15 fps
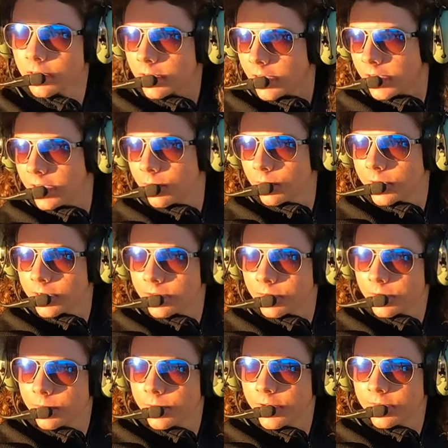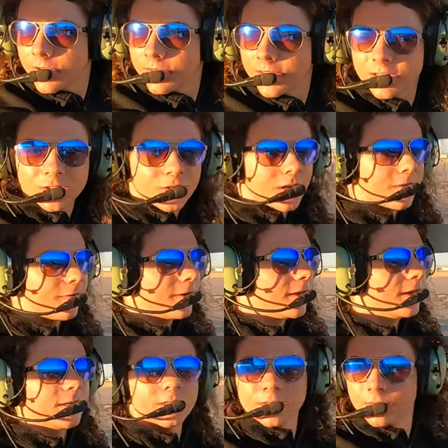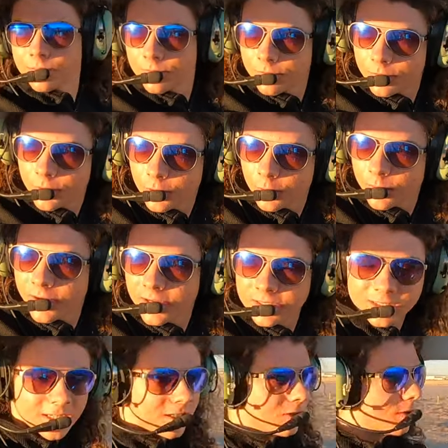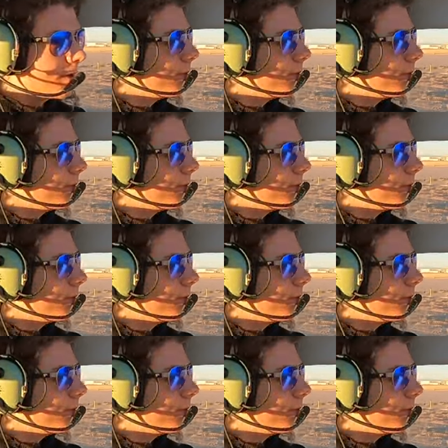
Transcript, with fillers: Hey, we'll get on the runway, I've got that traffic, he's few miles out, so we